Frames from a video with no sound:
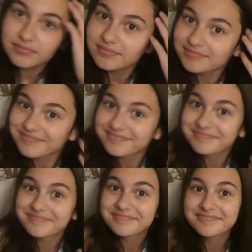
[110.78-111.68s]
So how'd
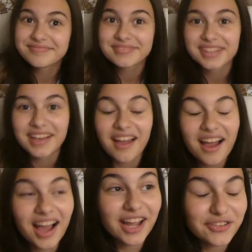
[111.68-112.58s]
you like today?
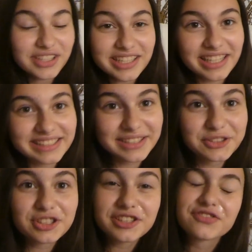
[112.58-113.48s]
I really liked it. It
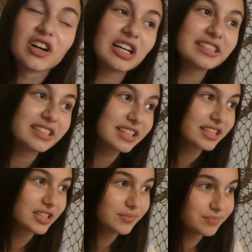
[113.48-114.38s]
was really fun.
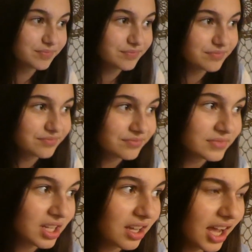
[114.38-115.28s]
Um,
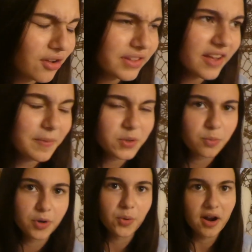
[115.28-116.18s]
I don't think I've been to a
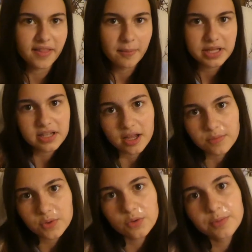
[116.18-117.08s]
boardwalk that many
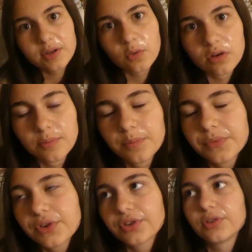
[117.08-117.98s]
times, so it was pretty cool
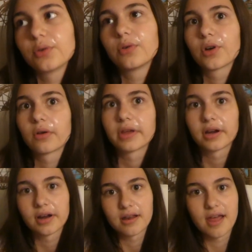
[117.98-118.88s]
to go
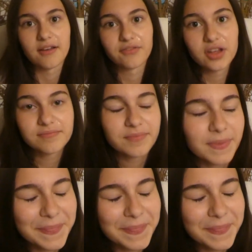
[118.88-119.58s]
there and have fun.